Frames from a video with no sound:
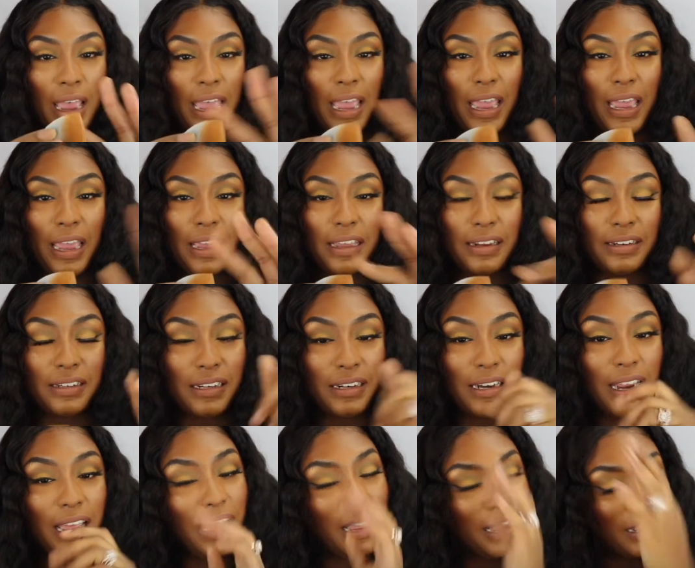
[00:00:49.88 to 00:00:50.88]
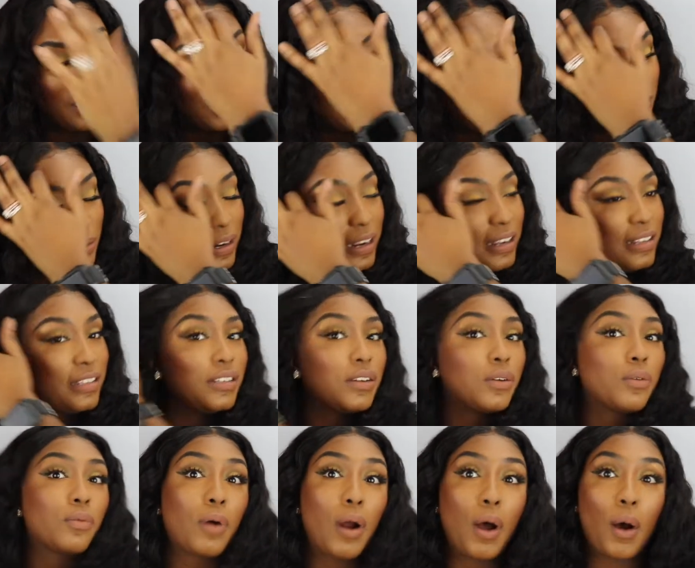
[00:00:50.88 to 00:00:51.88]
And it has 2 days in
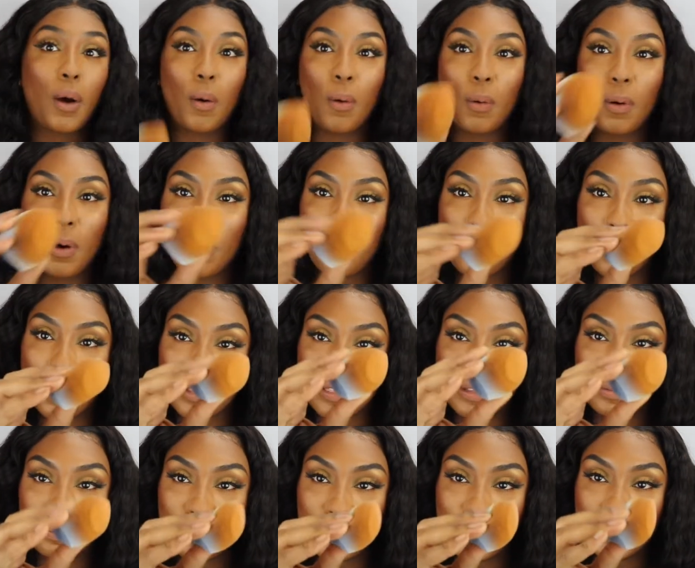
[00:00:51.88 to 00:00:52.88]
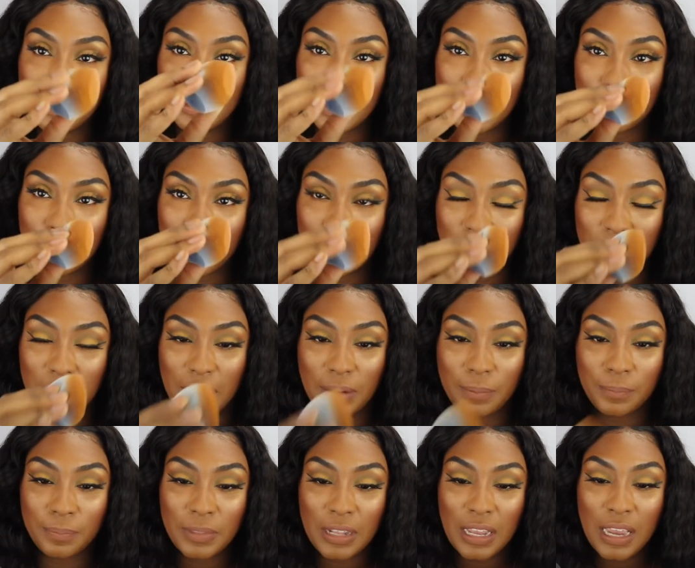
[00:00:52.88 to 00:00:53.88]
a row worth of buildup on
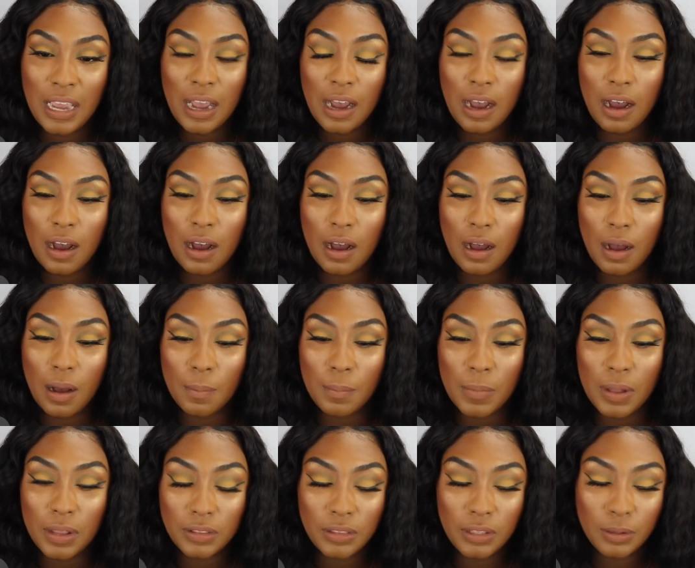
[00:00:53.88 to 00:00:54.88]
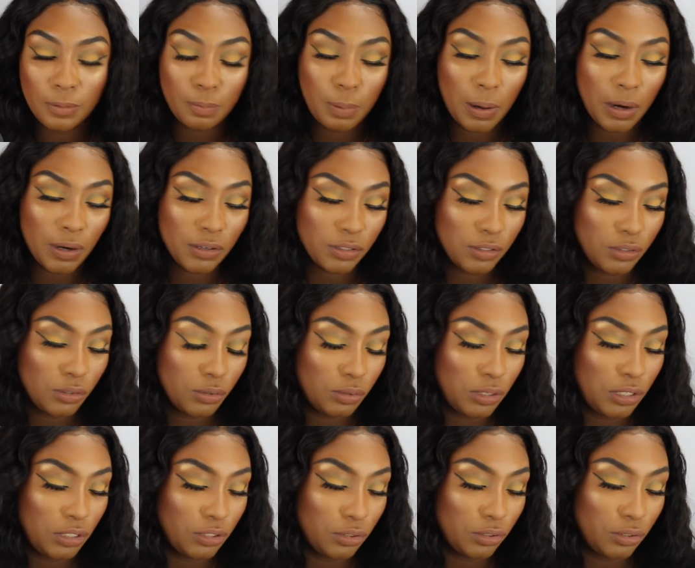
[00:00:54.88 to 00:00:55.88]
it. The person who
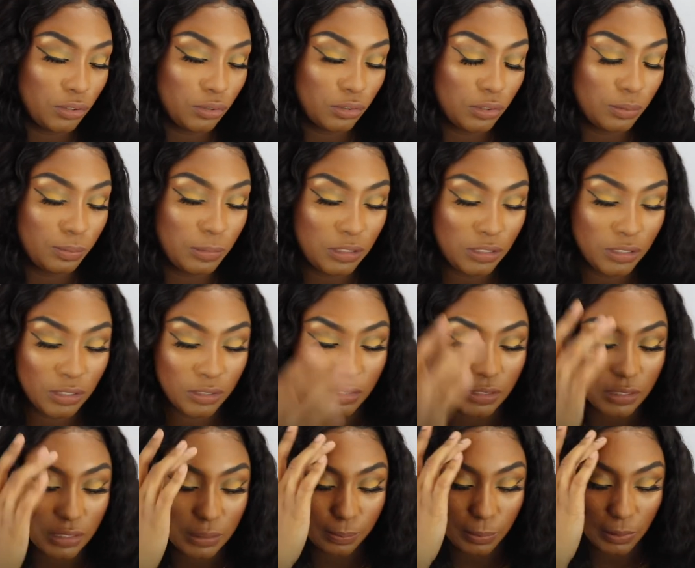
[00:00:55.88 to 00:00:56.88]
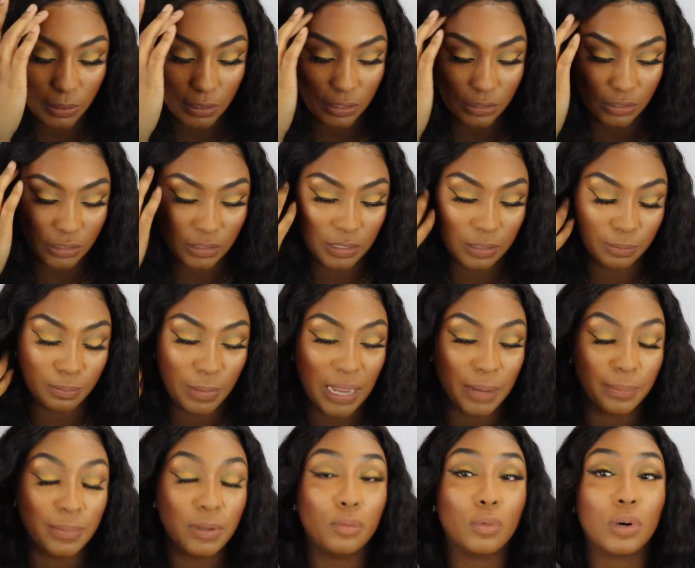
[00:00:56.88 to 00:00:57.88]
introduced me to this sponge and
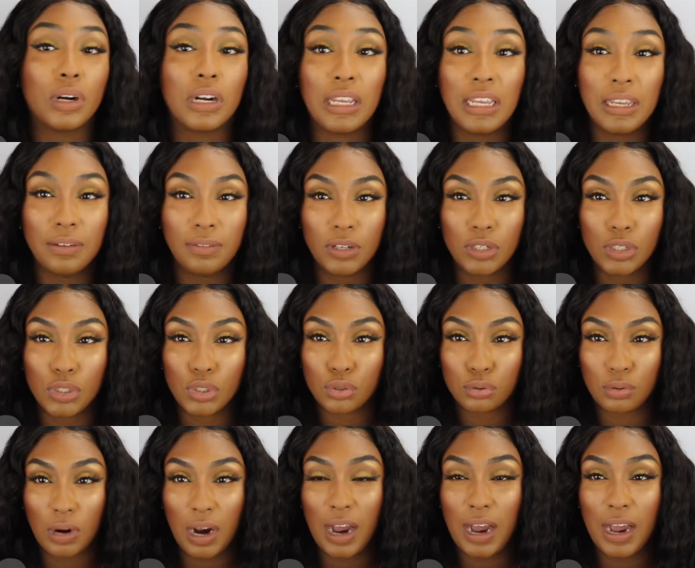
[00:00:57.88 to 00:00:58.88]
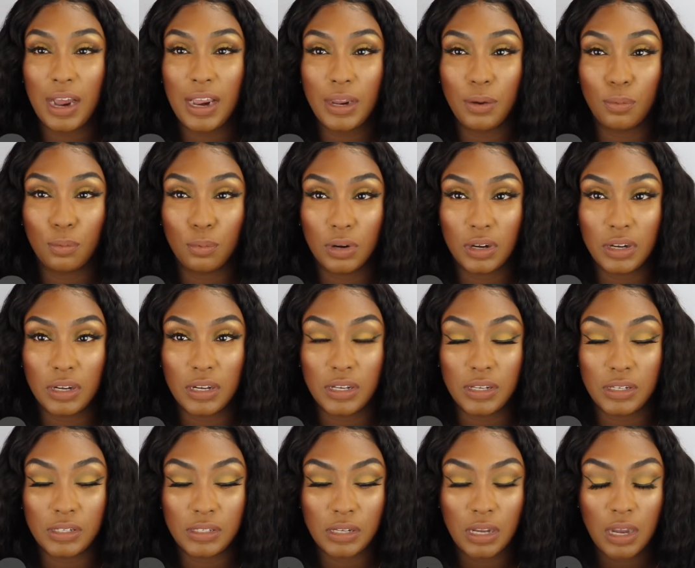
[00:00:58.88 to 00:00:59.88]
made me want to give it a try
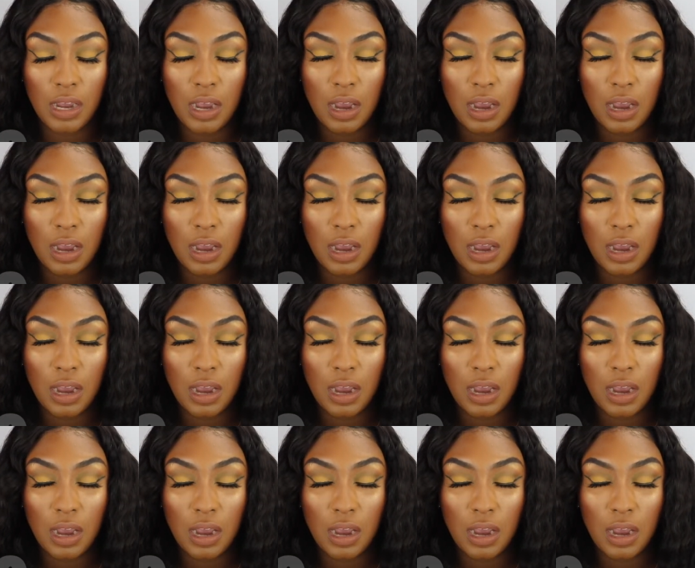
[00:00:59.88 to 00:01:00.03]
was